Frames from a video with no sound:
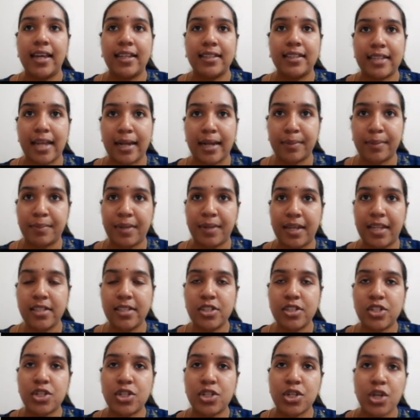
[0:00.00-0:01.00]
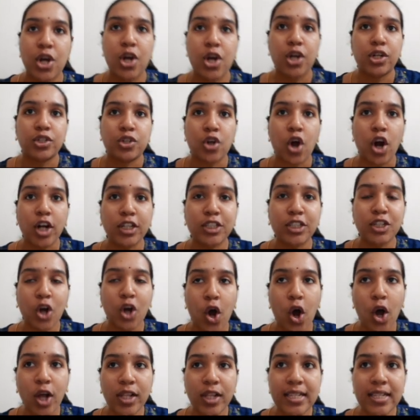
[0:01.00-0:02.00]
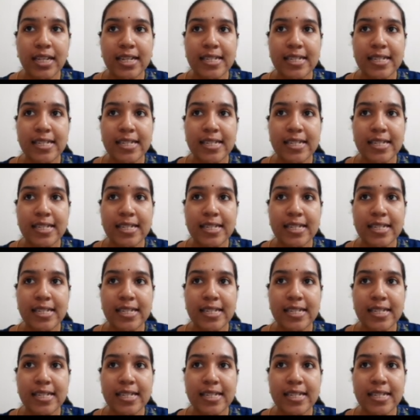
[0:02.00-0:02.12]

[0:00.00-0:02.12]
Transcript: That means not all the